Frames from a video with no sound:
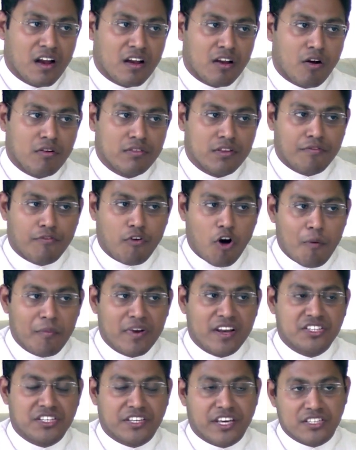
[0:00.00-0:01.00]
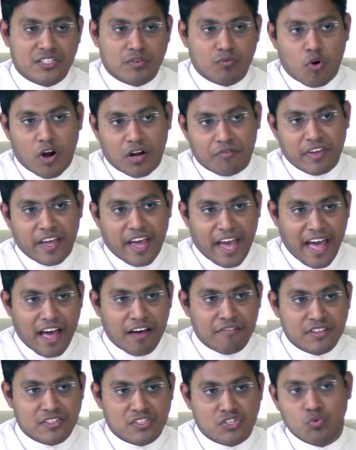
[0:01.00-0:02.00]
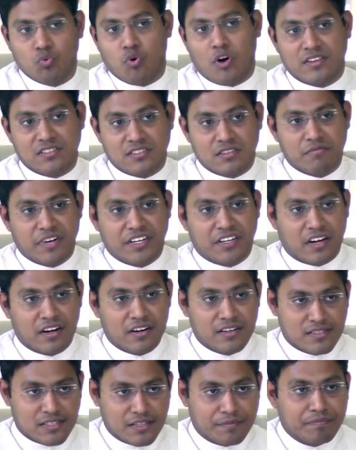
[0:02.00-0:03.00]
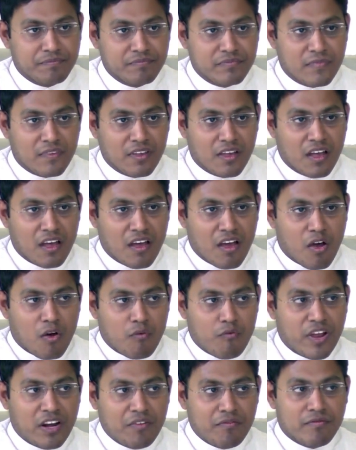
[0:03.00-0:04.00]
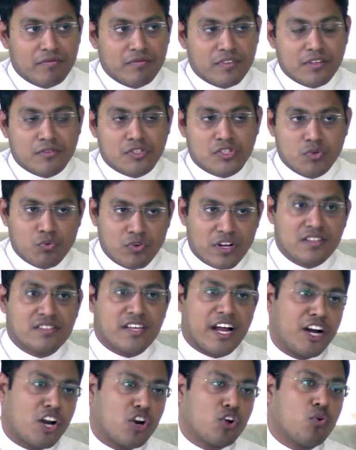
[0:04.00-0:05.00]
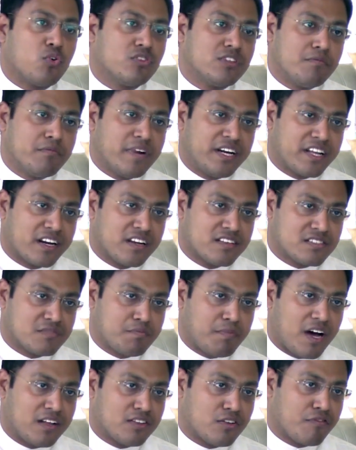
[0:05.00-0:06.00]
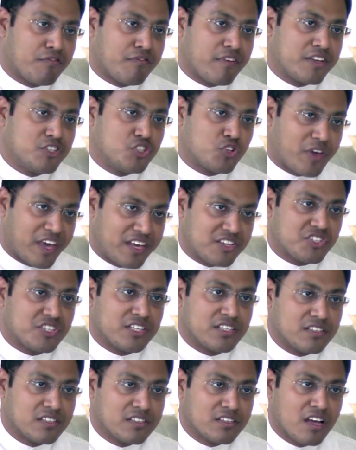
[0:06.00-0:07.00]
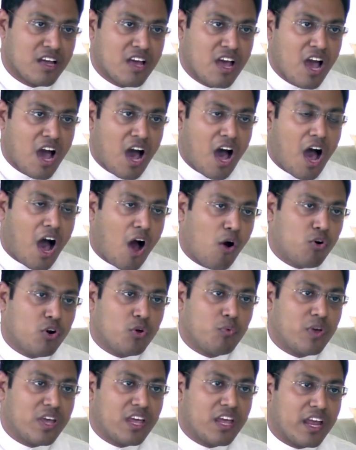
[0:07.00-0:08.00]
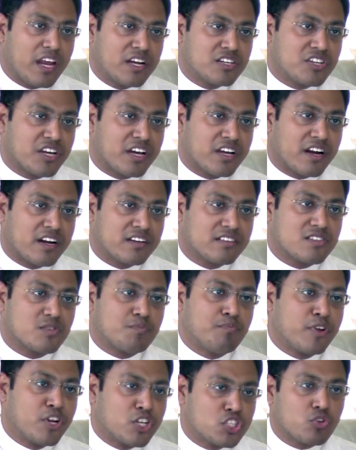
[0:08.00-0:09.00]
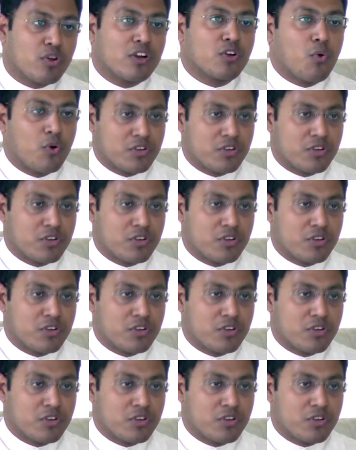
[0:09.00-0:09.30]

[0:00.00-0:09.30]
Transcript: Now, the formal education what we have is towards the materialism. When the students undergo the materialist path of education, how do we integrate the spiritual